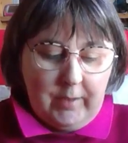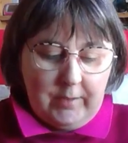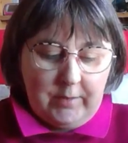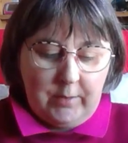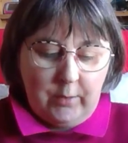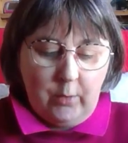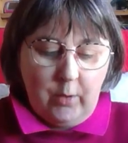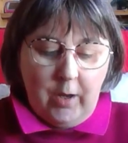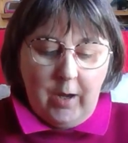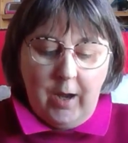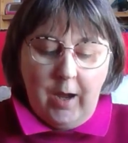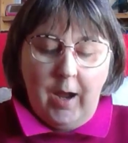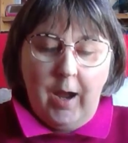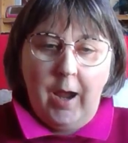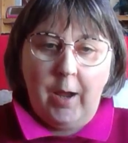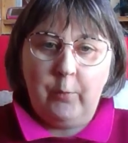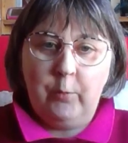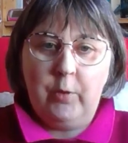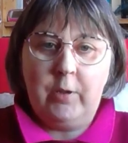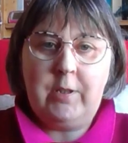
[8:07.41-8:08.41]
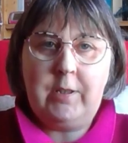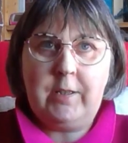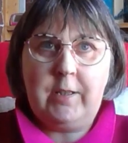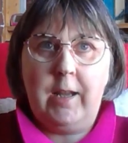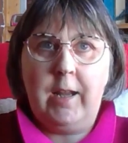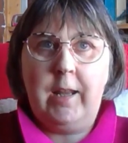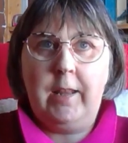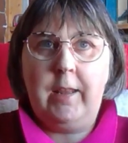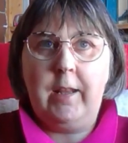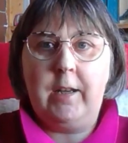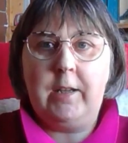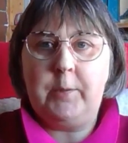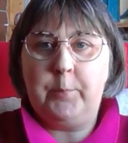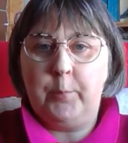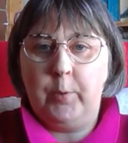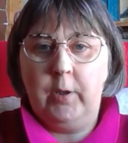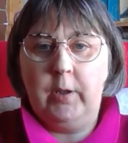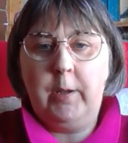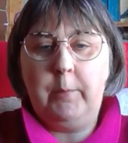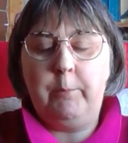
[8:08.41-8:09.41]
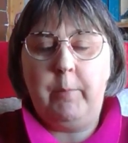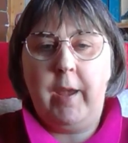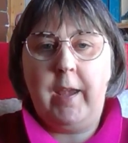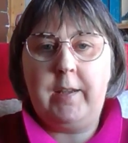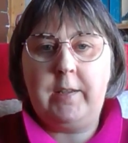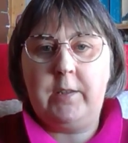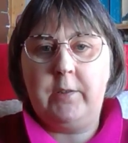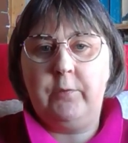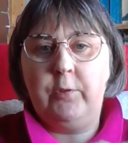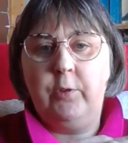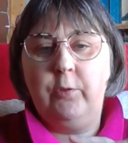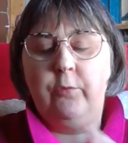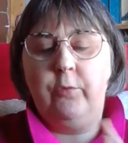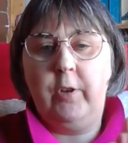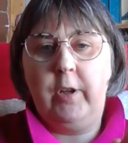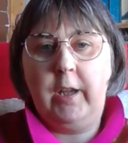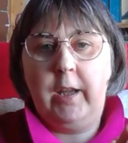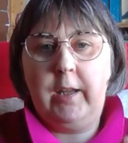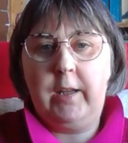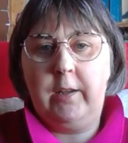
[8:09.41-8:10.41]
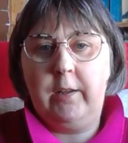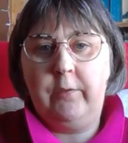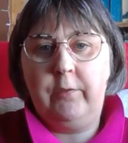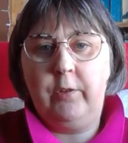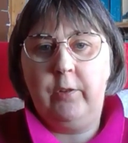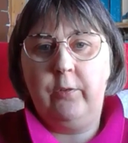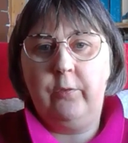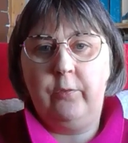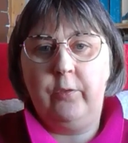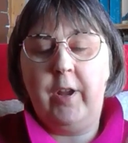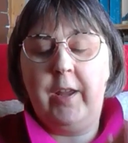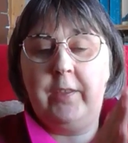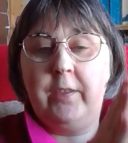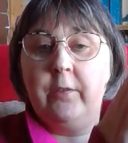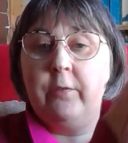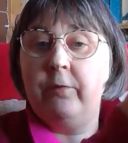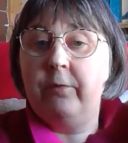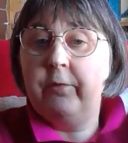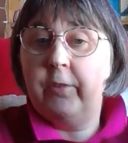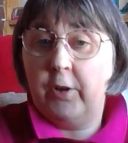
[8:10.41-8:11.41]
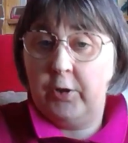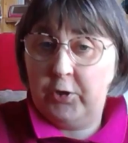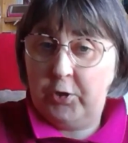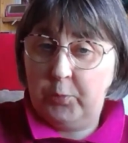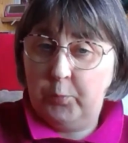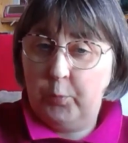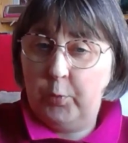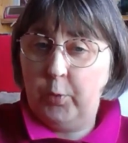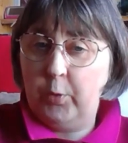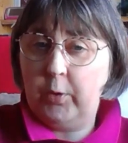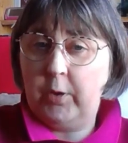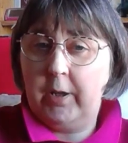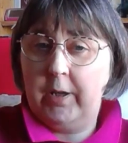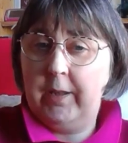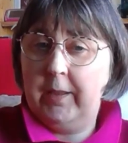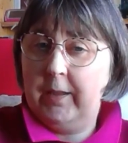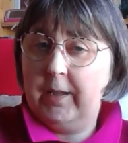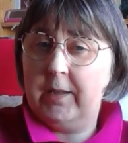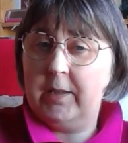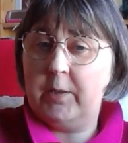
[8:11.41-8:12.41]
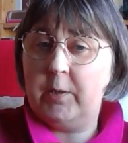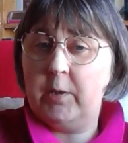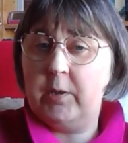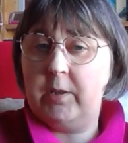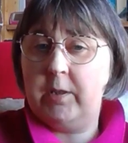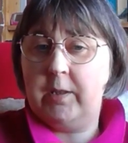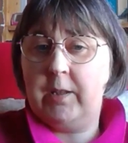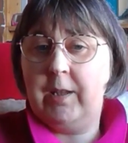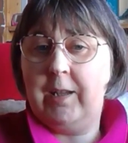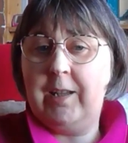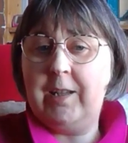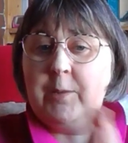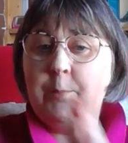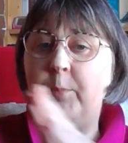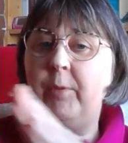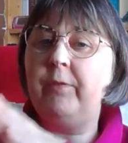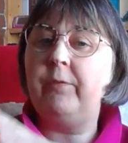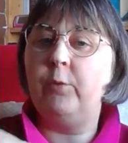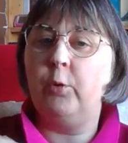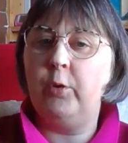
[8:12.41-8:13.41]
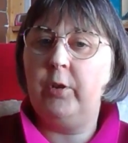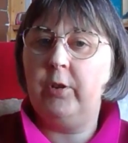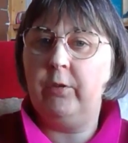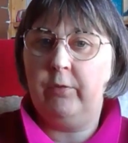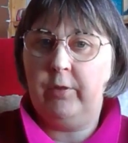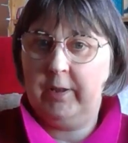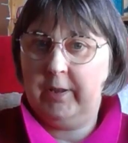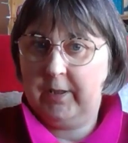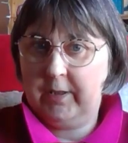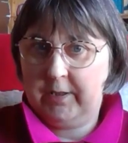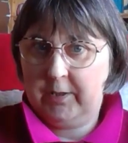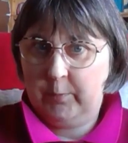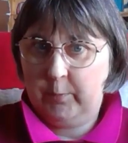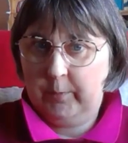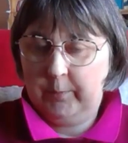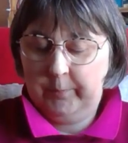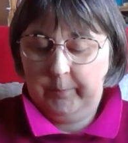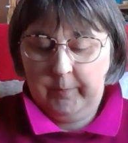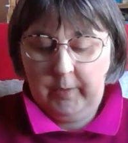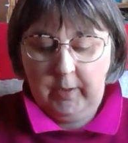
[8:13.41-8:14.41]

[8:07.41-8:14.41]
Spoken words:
So I would say that it's probably best if you've read the first book in this series before you read this one.